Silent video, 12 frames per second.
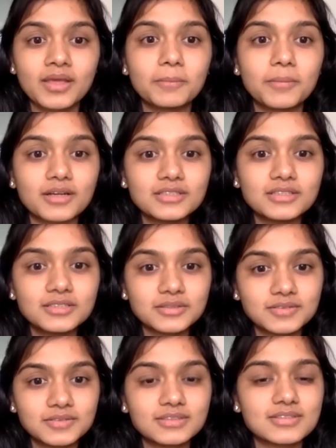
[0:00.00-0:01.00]
Marty
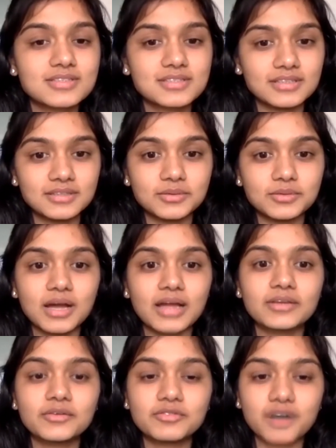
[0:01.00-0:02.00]
Hurwitz is the CEO
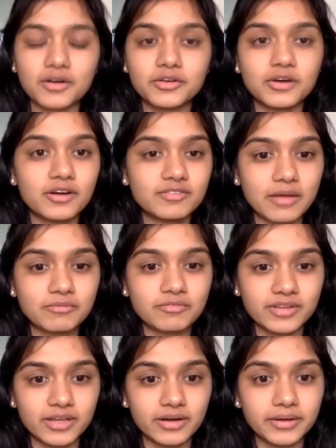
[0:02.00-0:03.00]
and founder of
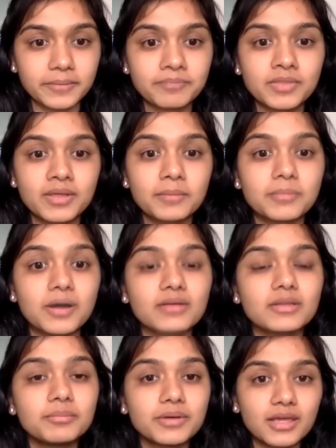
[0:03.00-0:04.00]
MVEye.
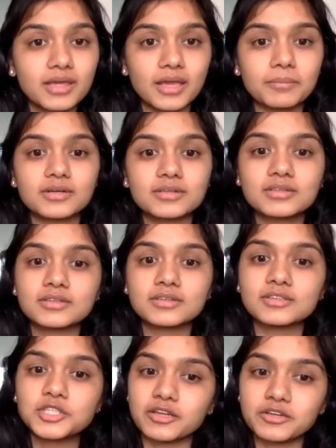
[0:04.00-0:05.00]
Marty became a
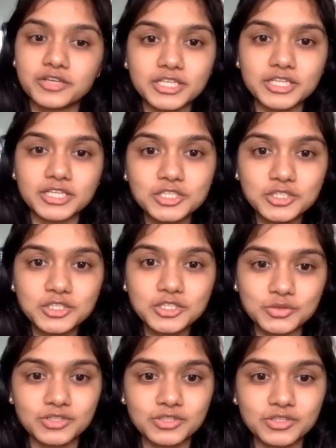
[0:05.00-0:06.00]
third-generation
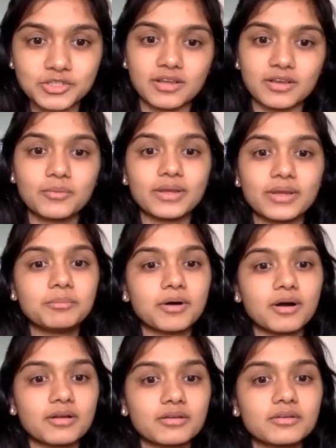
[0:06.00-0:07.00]
jewelry retailer when he
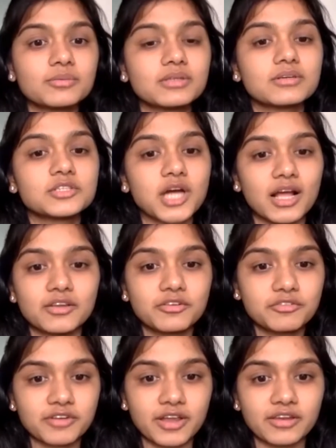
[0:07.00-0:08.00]
partnered with a
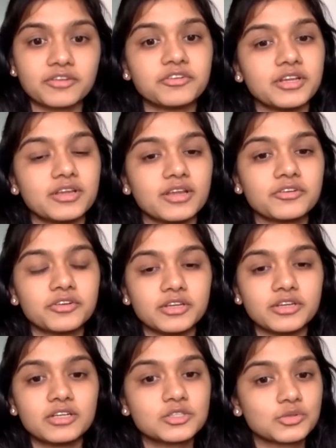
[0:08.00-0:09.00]
childhood friend in a
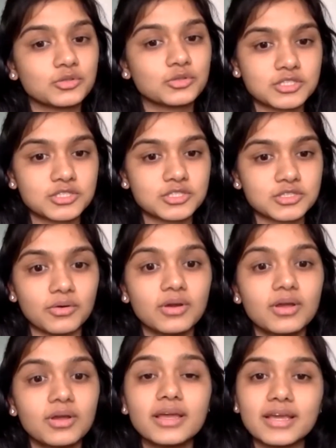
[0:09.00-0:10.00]
retail jewelry store
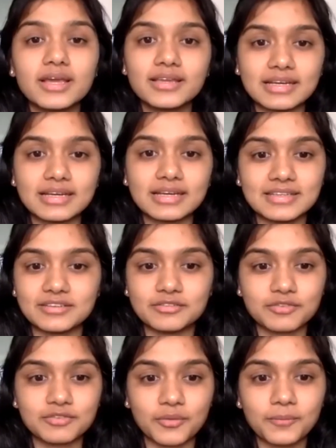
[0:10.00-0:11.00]
in
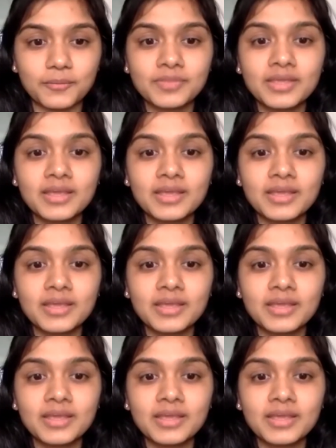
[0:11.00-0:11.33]
1984.